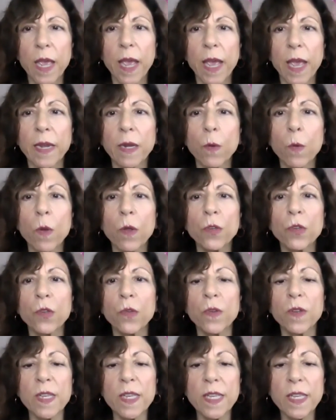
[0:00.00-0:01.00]
And I want you
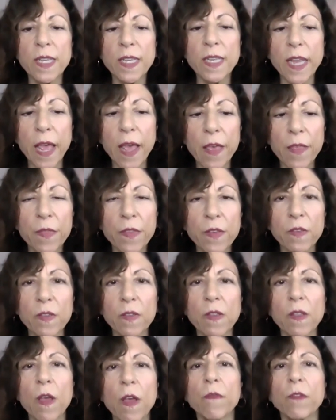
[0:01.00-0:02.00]
to send
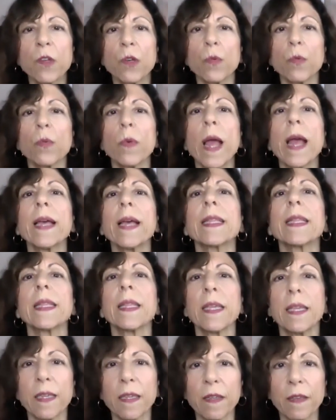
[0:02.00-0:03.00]
this love
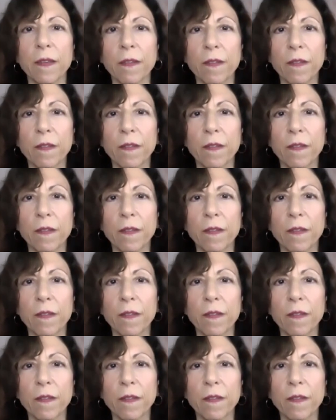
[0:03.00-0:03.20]
directly